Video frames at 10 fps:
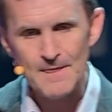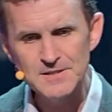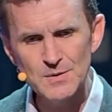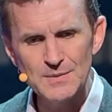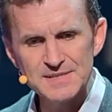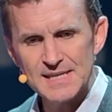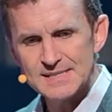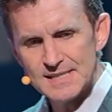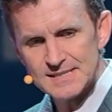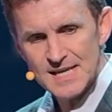So what I would say is
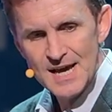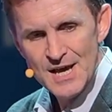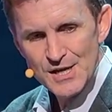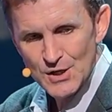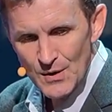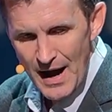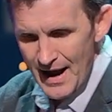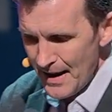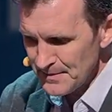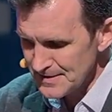this,
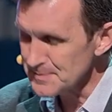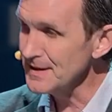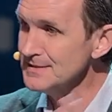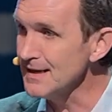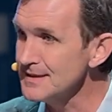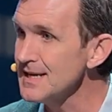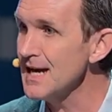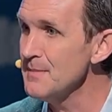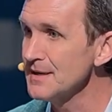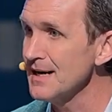I'm not spending a lot of
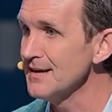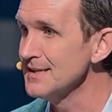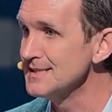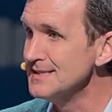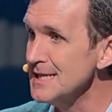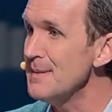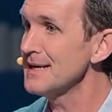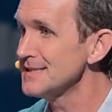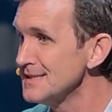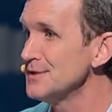time on kind of these deep
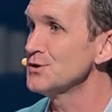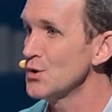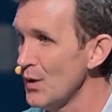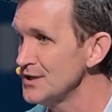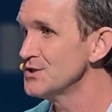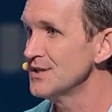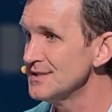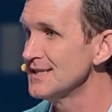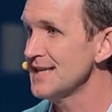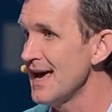existential questions.
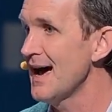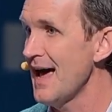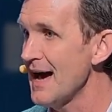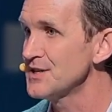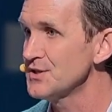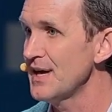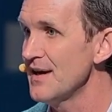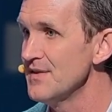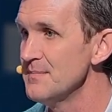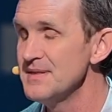Does AI actually
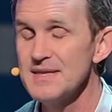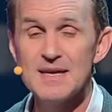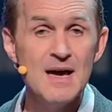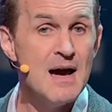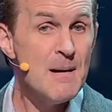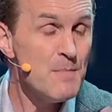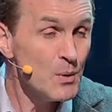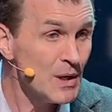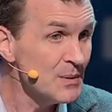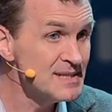have empathy? But
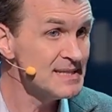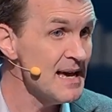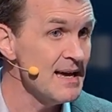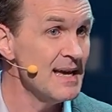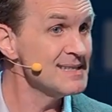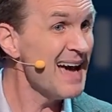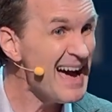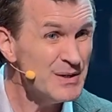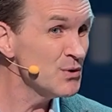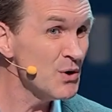what I would say is
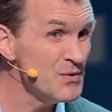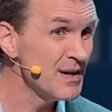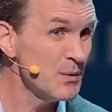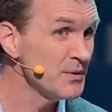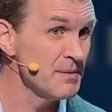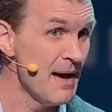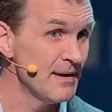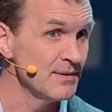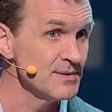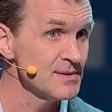I know that it really
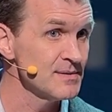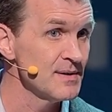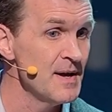matters.